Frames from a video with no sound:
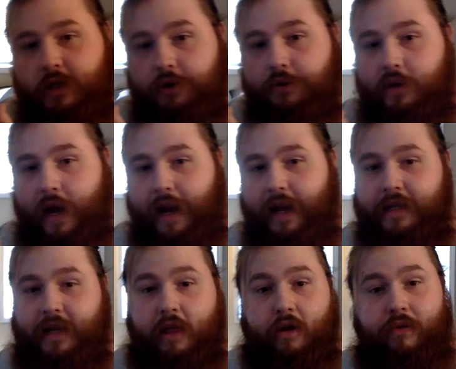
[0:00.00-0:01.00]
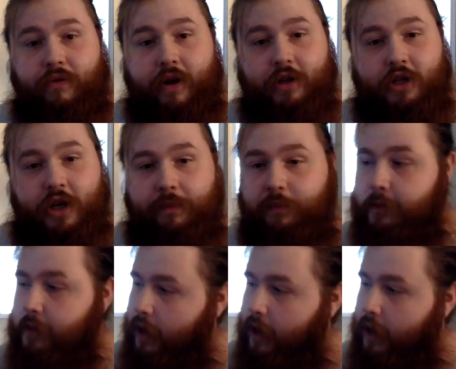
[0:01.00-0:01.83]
2 ladies and their friendship.